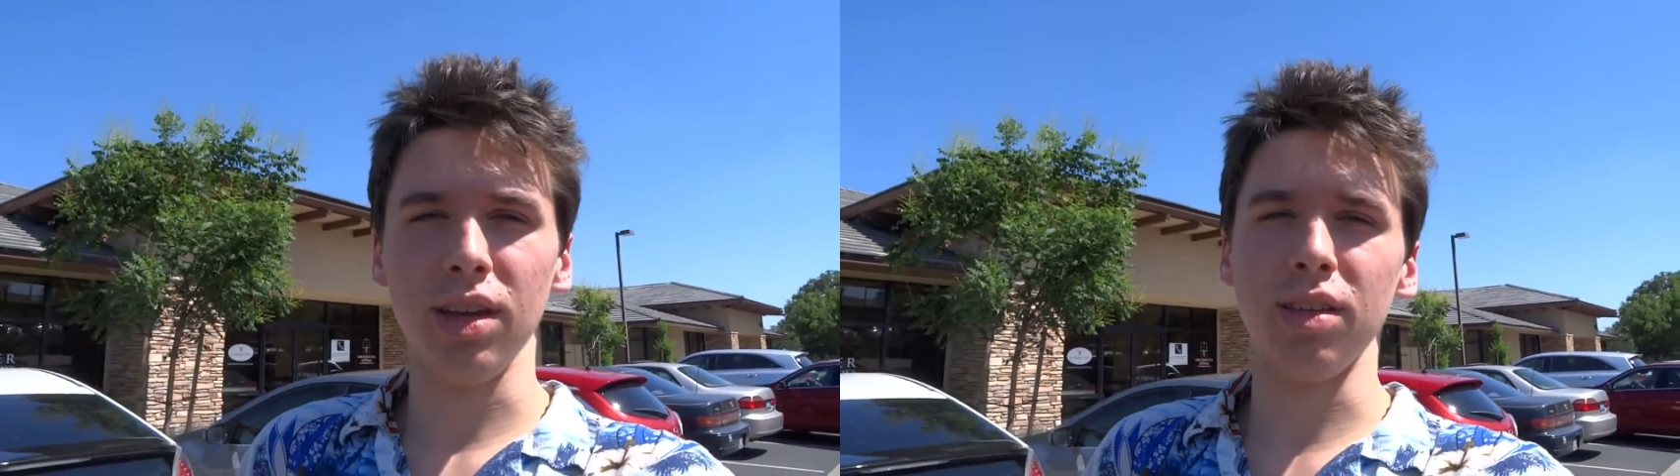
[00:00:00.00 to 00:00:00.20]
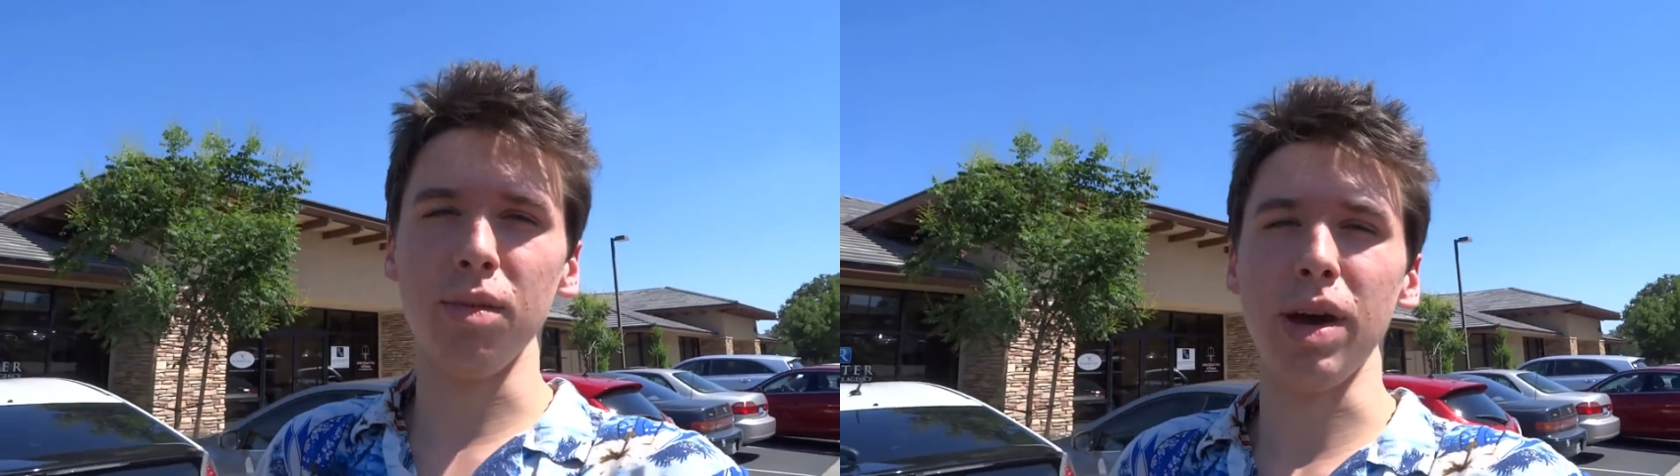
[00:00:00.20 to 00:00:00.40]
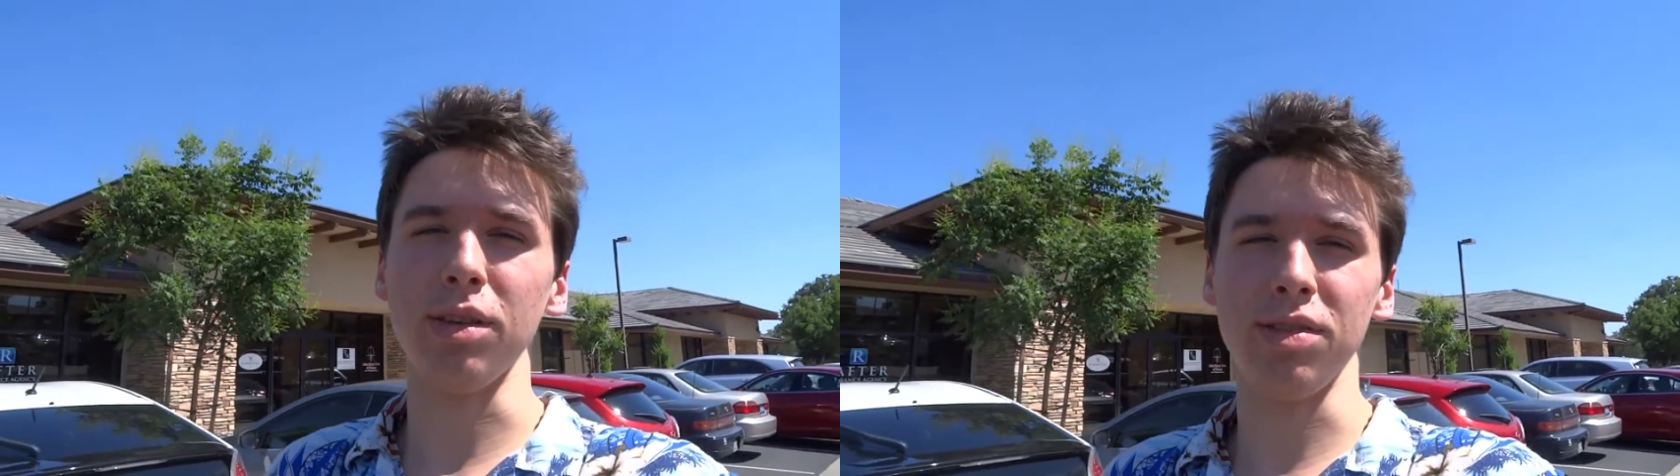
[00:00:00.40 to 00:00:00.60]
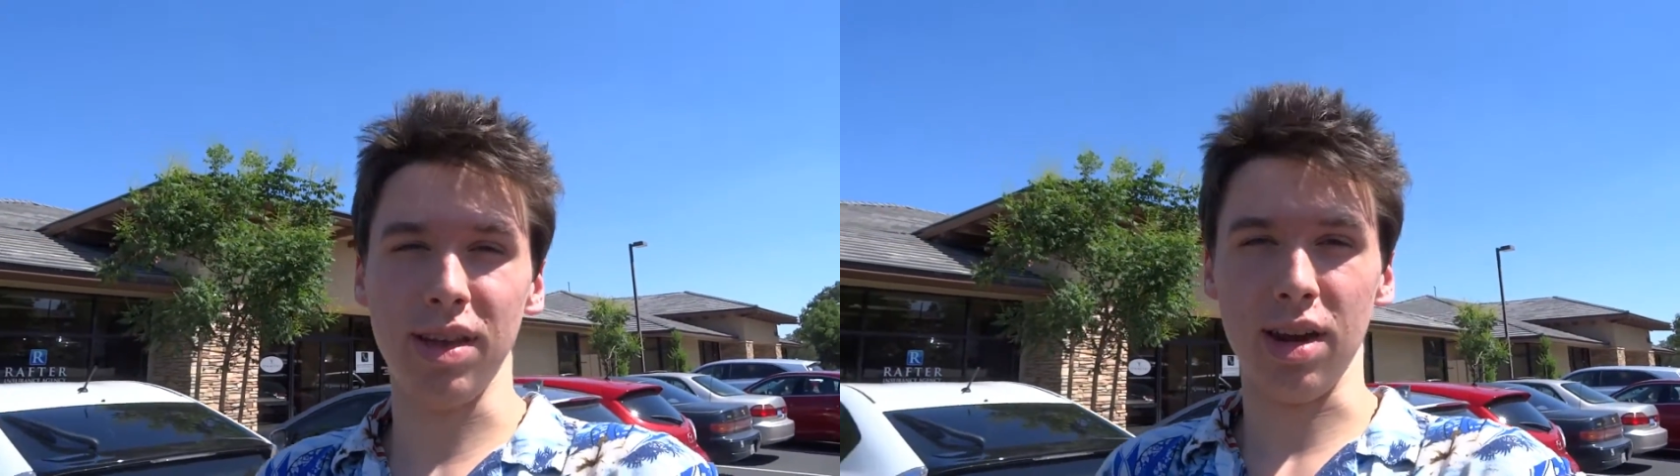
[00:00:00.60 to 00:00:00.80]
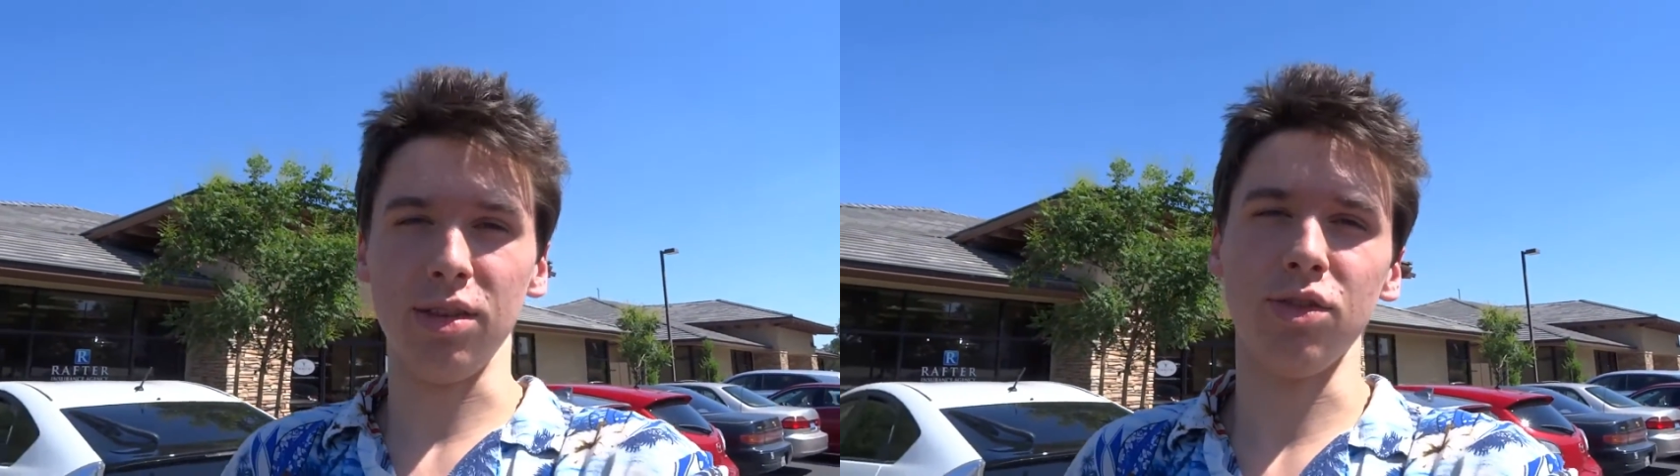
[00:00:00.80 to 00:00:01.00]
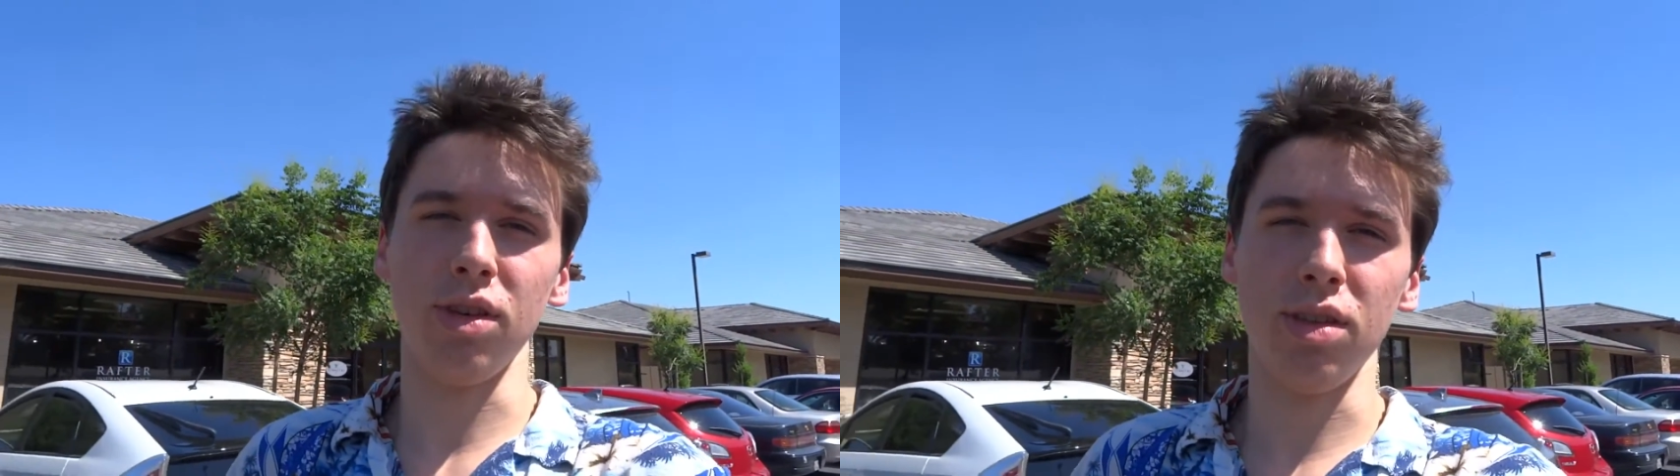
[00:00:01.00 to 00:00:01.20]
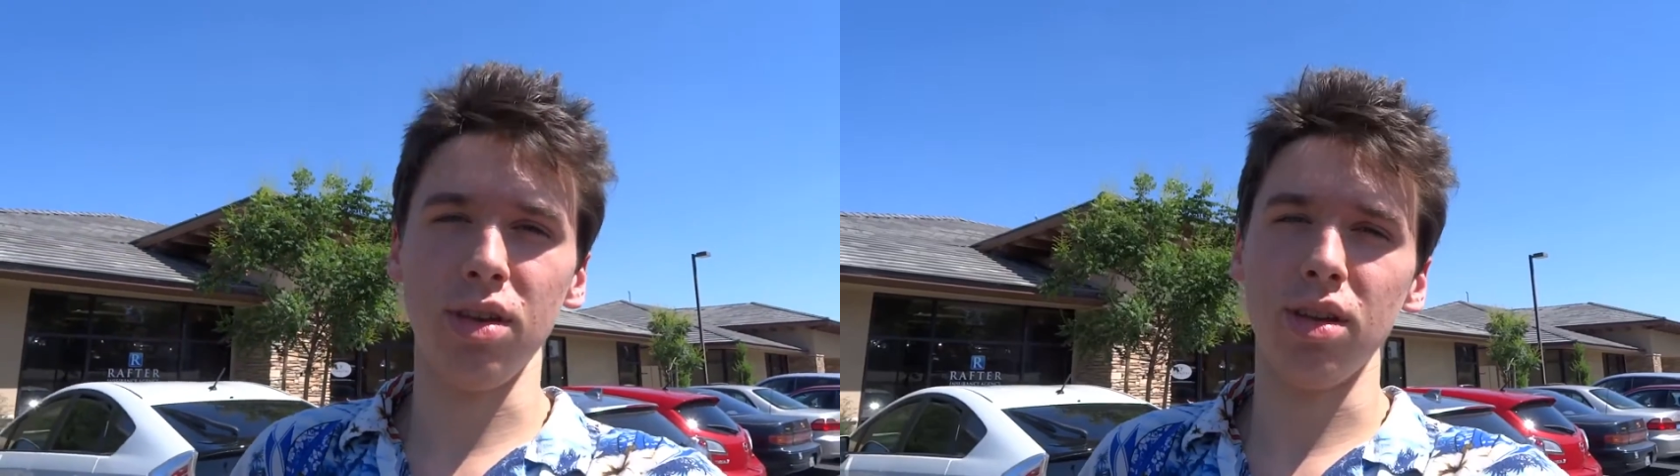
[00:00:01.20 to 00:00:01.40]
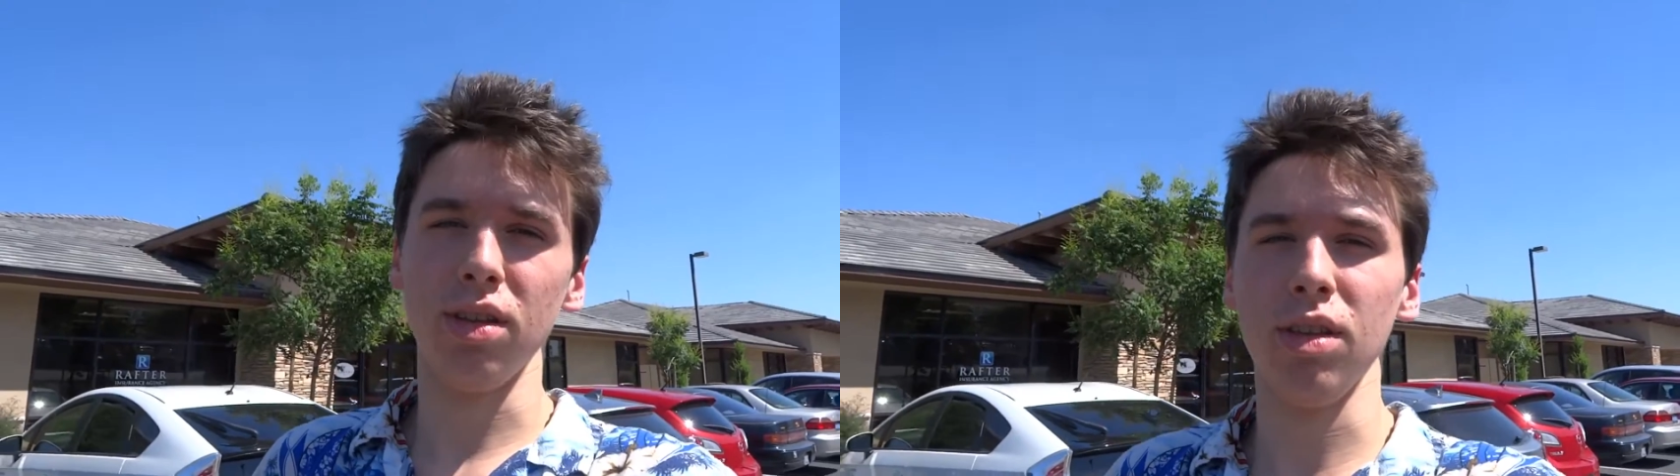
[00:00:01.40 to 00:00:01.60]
It's about static strengthening.